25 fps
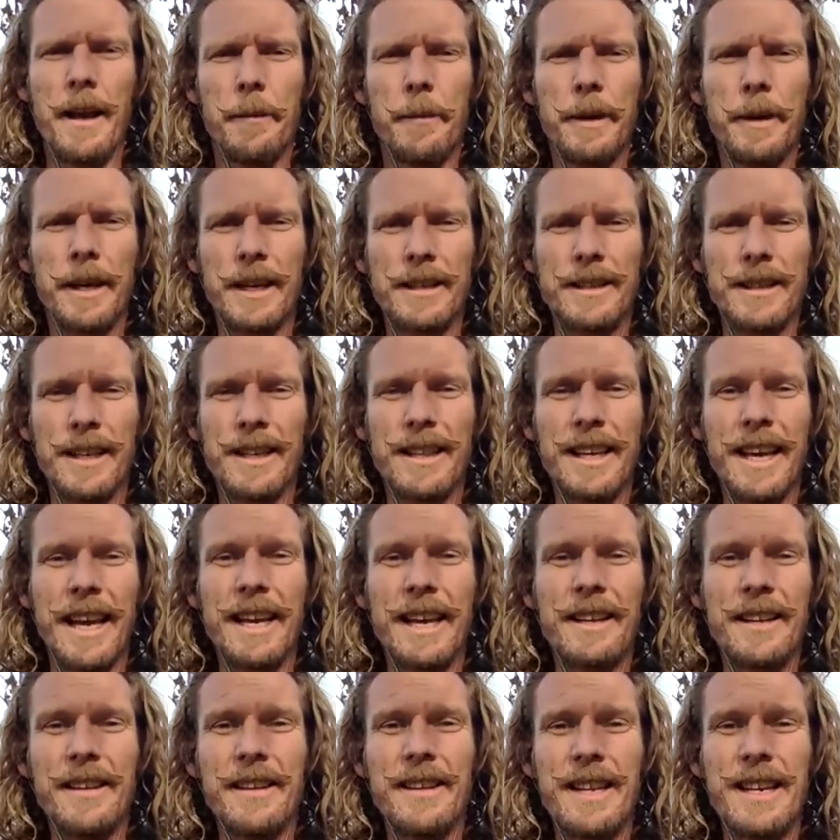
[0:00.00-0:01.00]
Because at the
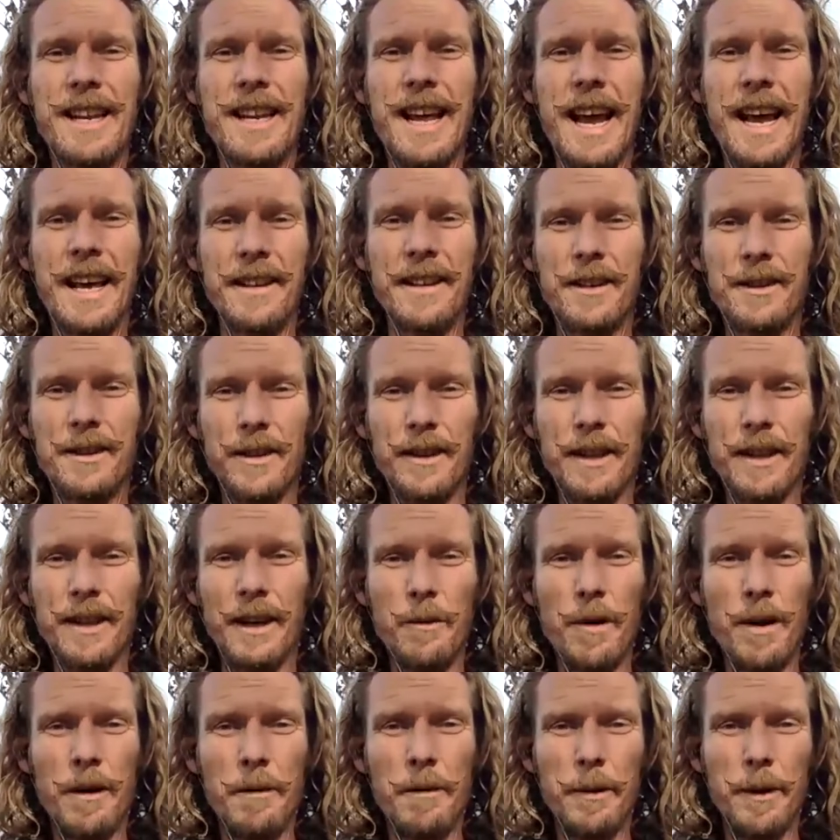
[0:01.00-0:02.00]
end of the day, there's only
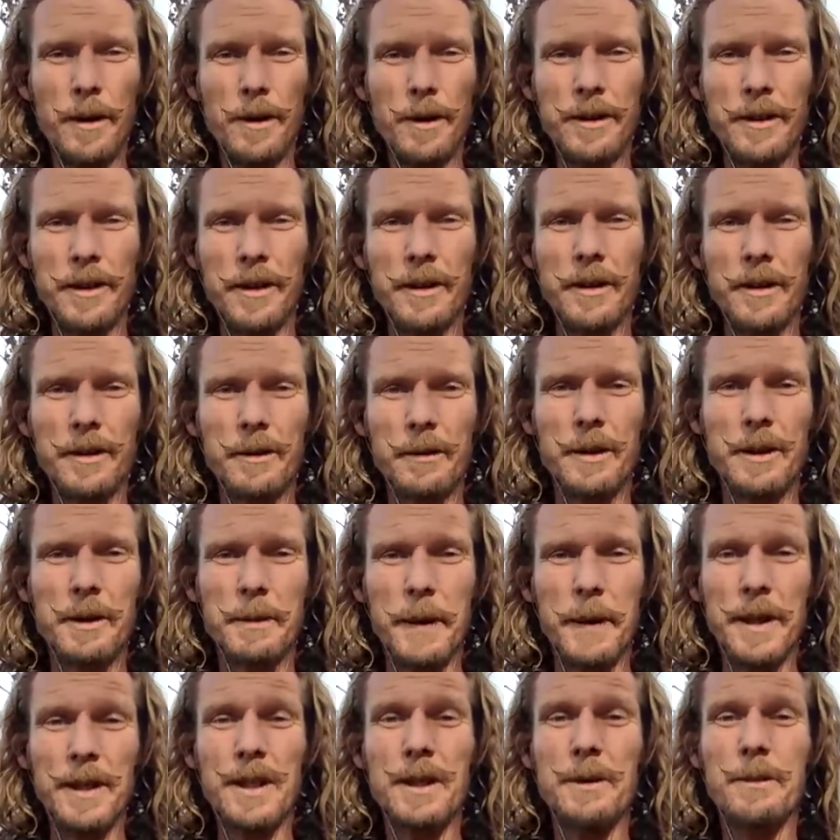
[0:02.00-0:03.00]
one person who's
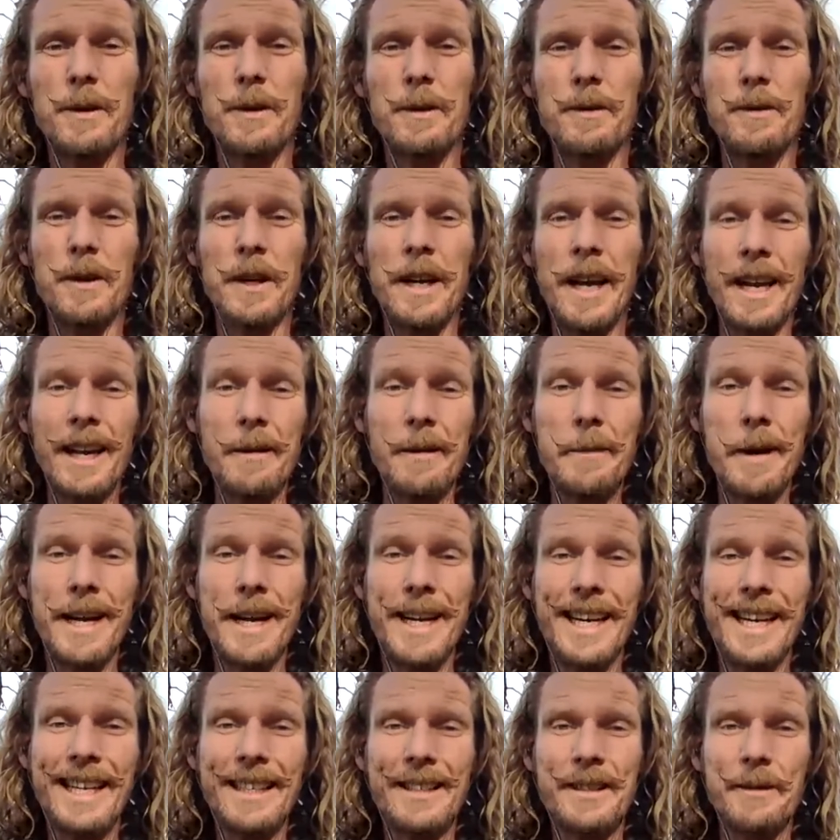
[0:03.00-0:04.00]
responsible for getting my
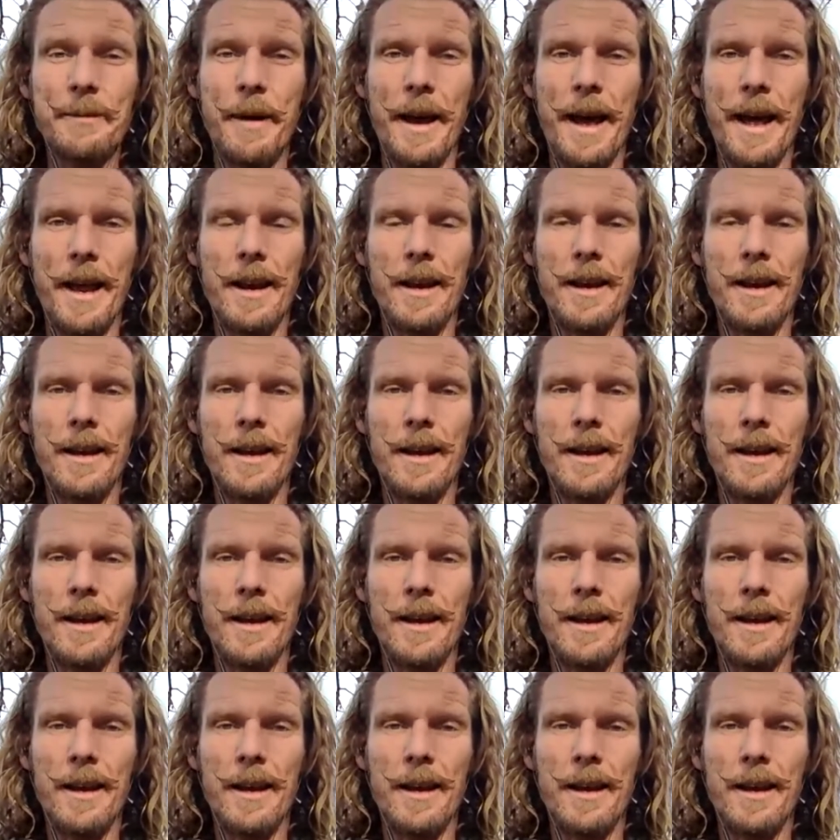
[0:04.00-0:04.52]
needs met.